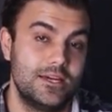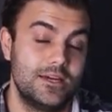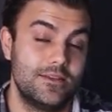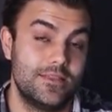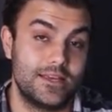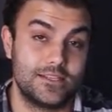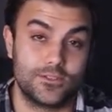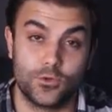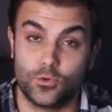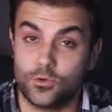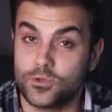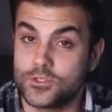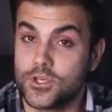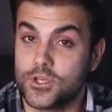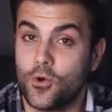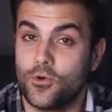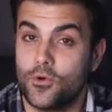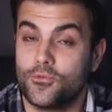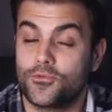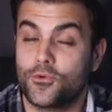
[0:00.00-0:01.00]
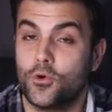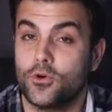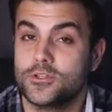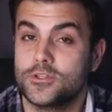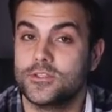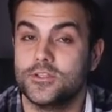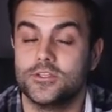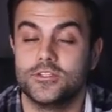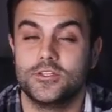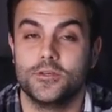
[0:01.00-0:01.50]
There's also, of
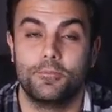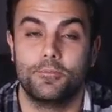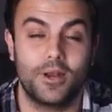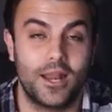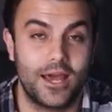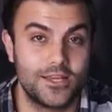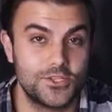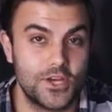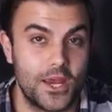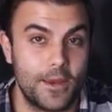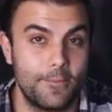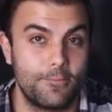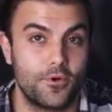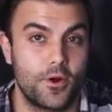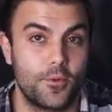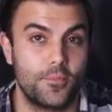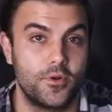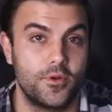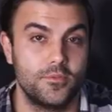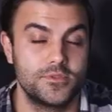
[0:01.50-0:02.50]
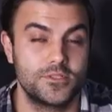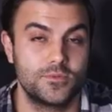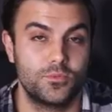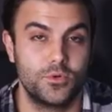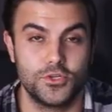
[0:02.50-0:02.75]
course, the supply chain problems,